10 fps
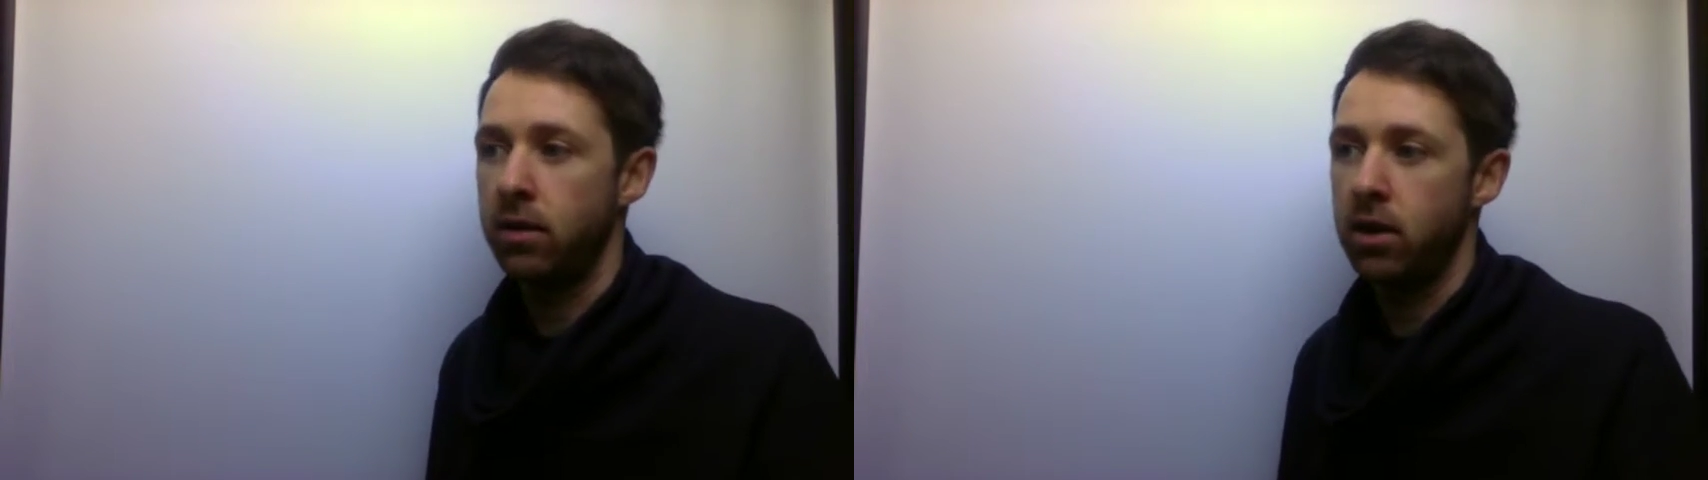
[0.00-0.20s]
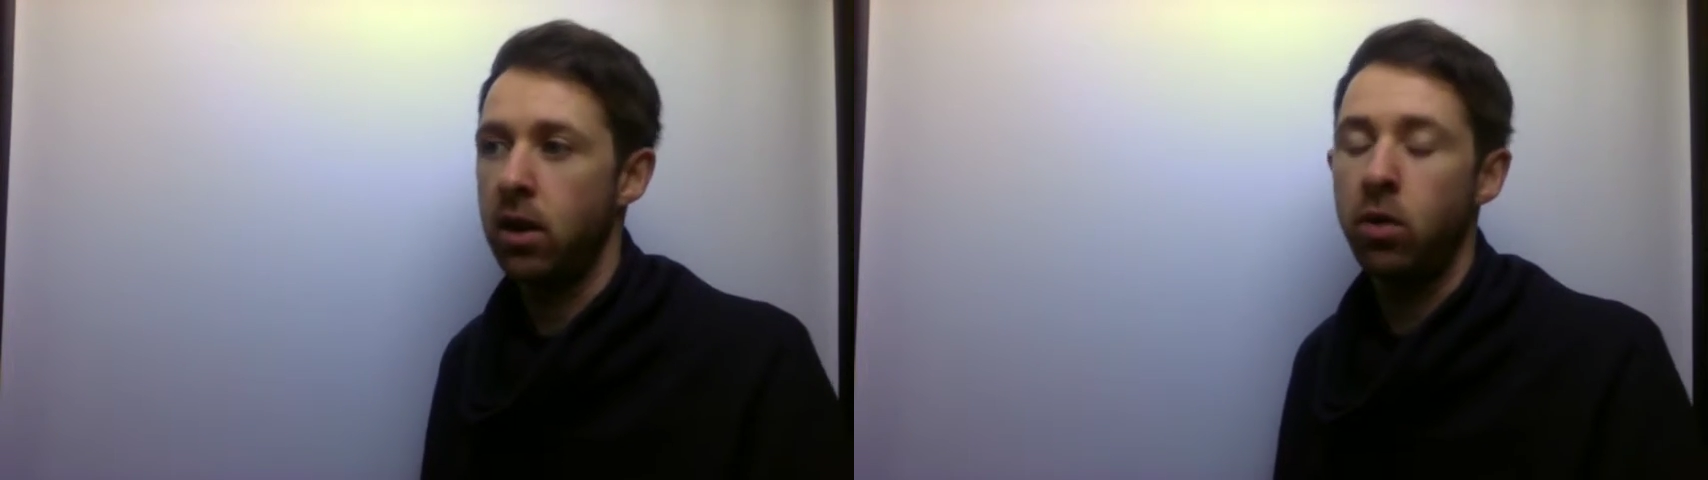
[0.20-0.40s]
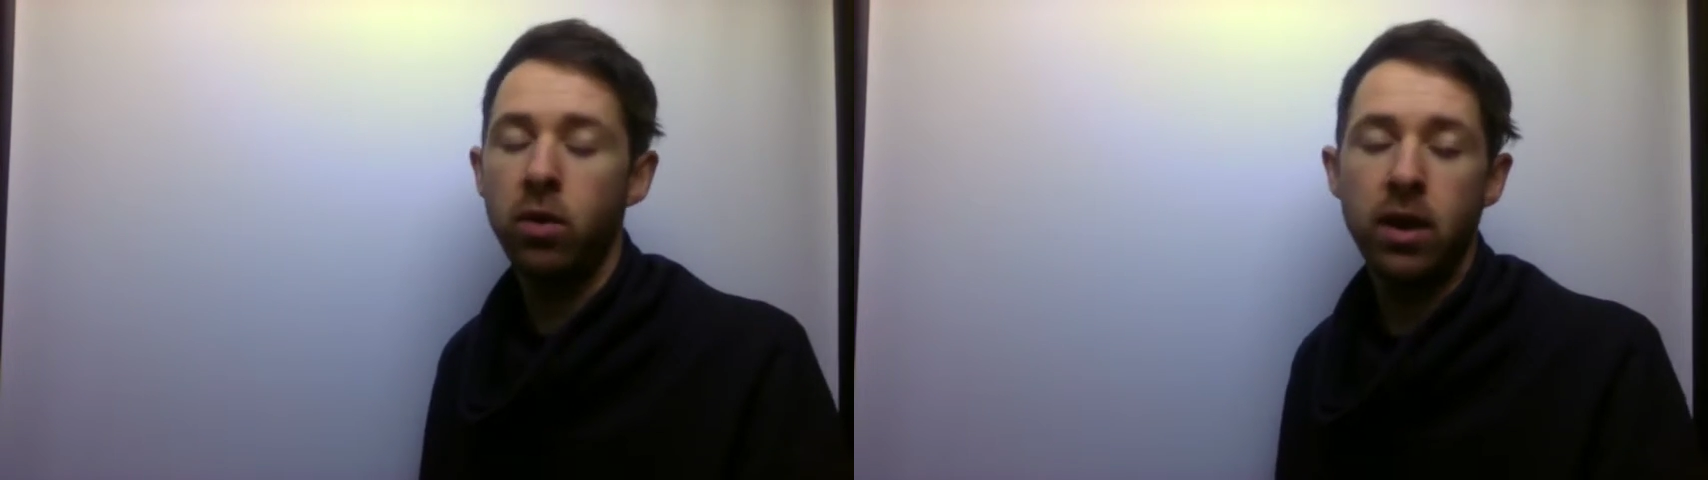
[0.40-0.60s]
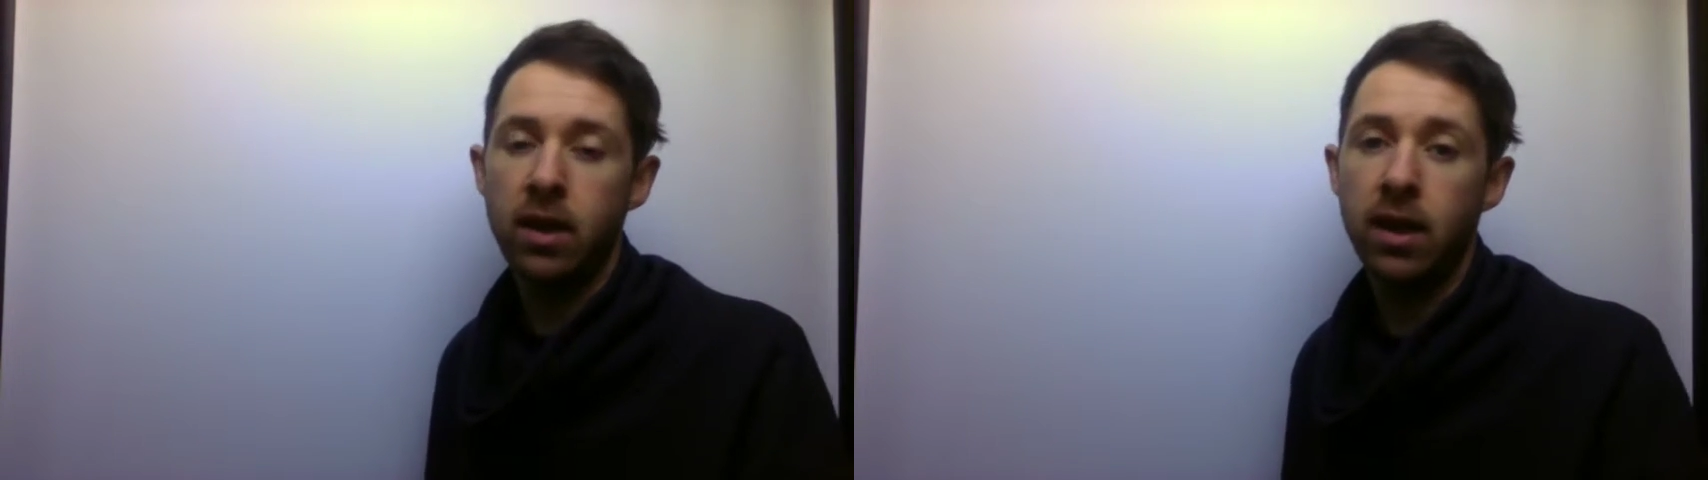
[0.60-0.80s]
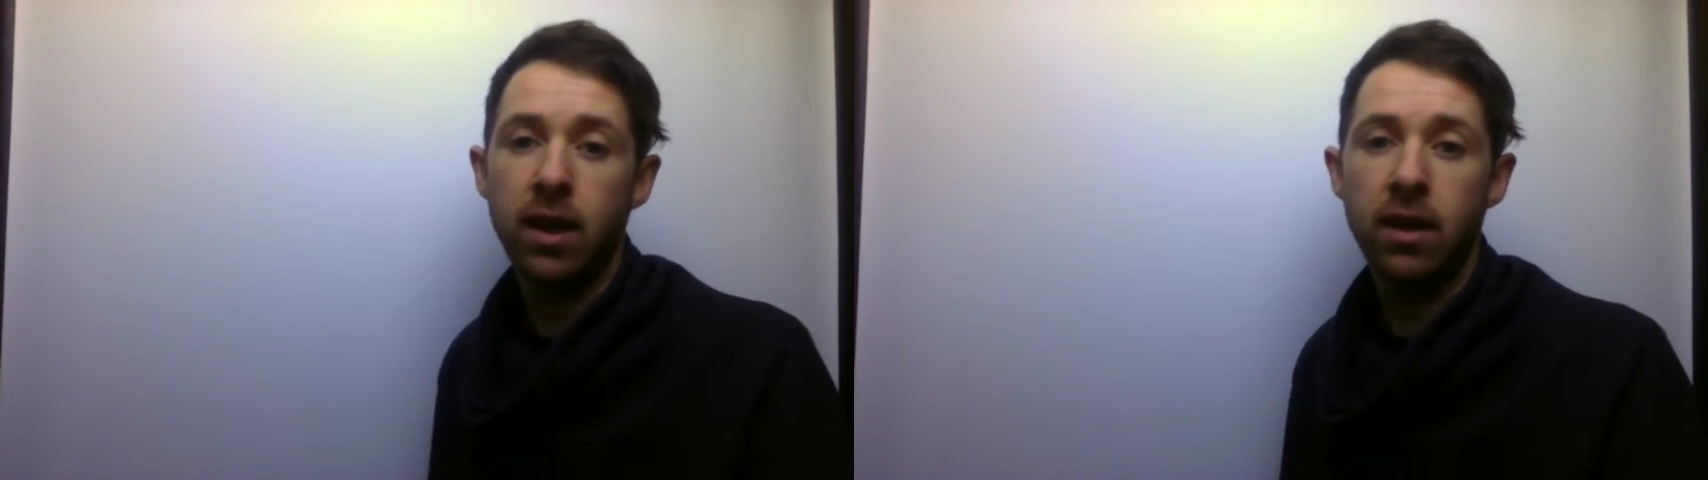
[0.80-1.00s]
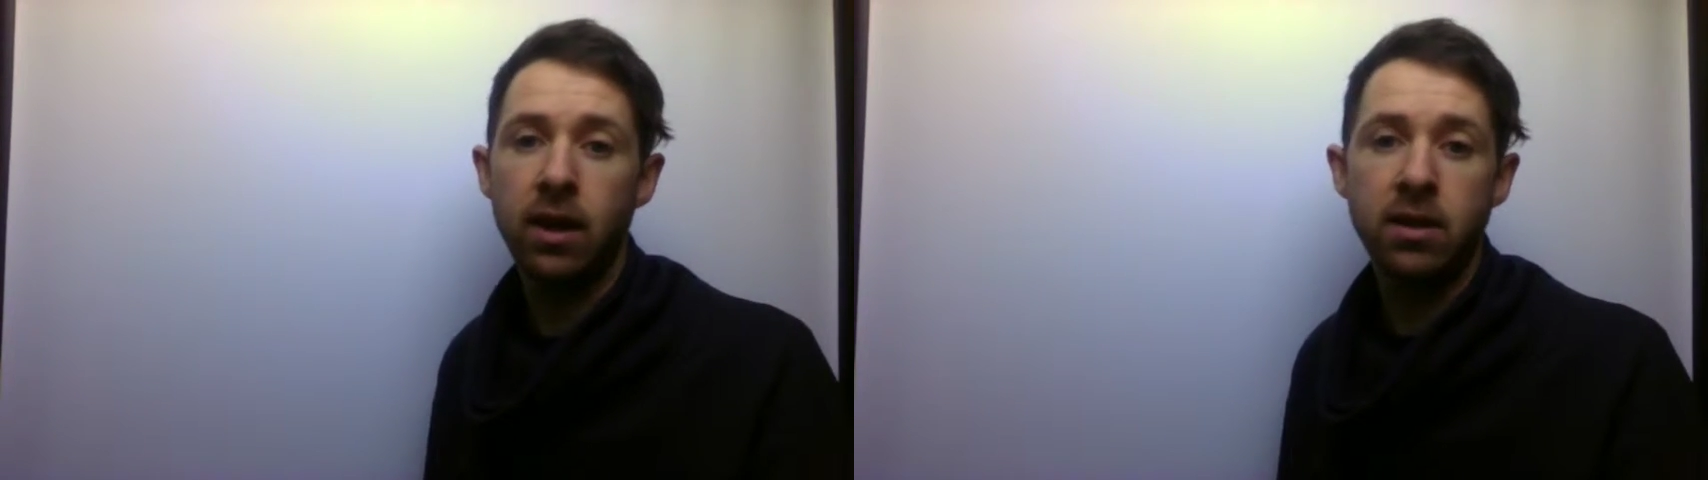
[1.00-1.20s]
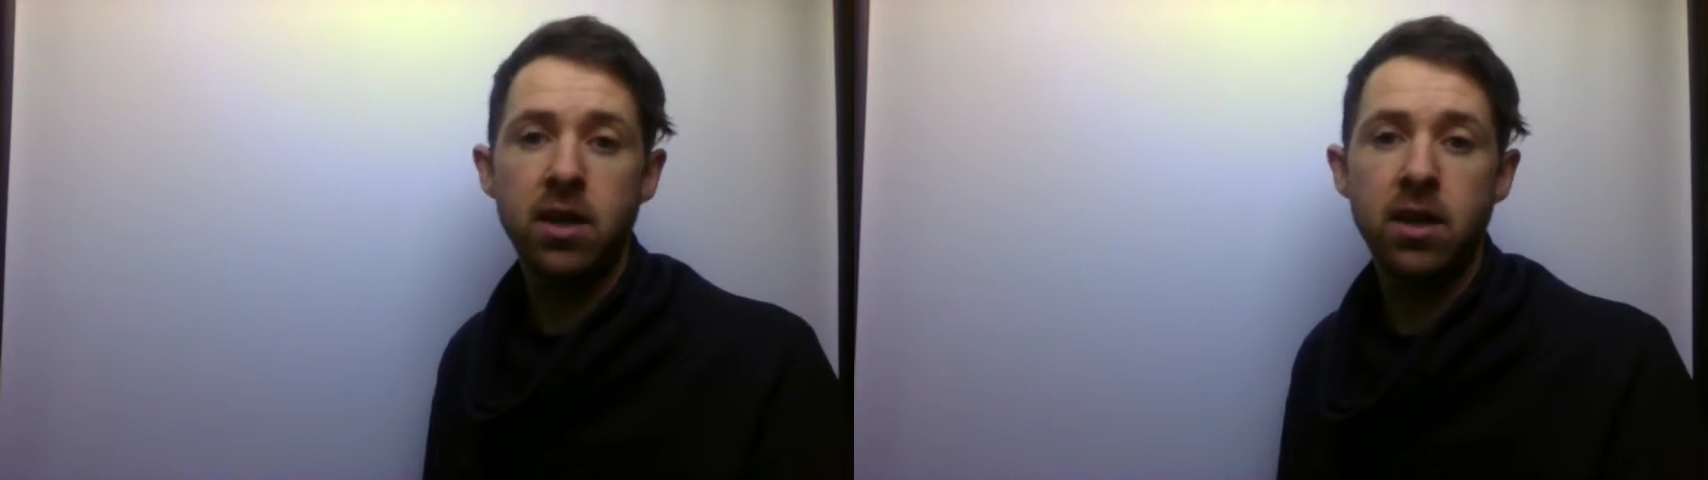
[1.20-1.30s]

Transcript: a